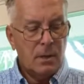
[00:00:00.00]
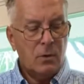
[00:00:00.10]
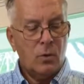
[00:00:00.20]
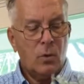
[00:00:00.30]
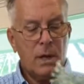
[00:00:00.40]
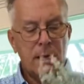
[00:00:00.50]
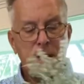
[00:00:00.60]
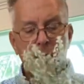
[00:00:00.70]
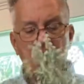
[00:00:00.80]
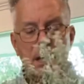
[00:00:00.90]

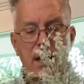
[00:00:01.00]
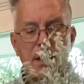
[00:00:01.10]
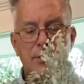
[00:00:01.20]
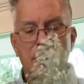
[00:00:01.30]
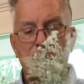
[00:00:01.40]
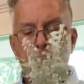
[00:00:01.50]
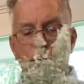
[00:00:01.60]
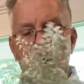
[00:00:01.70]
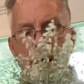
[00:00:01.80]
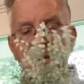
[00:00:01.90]
green, and a dark
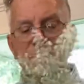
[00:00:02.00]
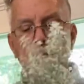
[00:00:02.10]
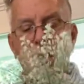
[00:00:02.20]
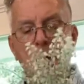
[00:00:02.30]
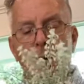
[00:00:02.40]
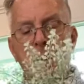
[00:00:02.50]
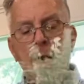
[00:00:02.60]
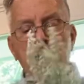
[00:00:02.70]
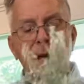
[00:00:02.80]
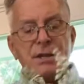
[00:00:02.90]
brown as well.
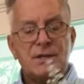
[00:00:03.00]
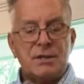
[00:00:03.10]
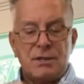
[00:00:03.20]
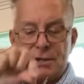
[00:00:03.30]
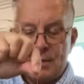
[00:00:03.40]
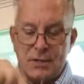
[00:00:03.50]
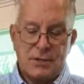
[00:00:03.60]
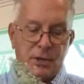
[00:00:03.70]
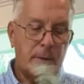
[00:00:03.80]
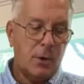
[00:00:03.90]

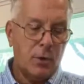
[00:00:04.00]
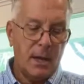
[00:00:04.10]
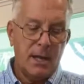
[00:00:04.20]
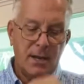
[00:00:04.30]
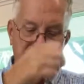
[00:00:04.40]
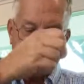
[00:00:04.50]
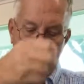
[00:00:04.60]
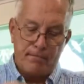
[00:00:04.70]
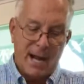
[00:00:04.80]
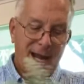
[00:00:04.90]
So I'm creating this
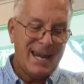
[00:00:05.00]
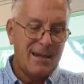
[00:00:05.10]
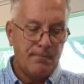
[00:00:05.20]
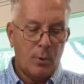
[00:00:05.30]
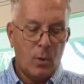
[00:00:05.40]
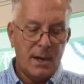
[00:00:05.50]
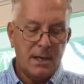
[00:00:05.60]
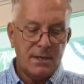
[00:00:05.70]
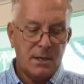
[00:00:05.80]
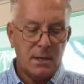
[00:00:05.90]
bind
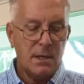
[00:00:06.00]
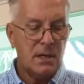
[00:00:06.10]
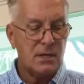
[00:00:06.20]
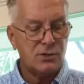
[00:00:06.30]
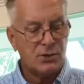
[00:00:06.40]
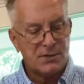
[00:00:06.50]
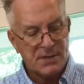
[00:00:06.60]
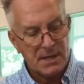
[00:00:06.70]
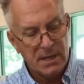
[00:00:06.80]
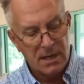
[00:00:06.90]
point, as you
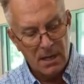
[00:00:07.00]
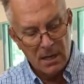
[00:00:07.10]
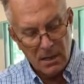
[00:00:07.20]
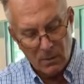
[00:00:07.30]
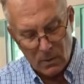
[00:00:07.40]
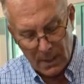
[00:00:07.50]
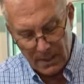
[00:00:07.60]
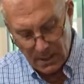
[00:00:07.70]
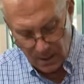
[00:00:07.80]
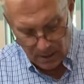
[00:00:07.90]
see
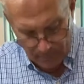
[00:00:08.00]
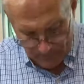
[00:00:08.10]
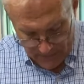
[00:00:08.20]
right there,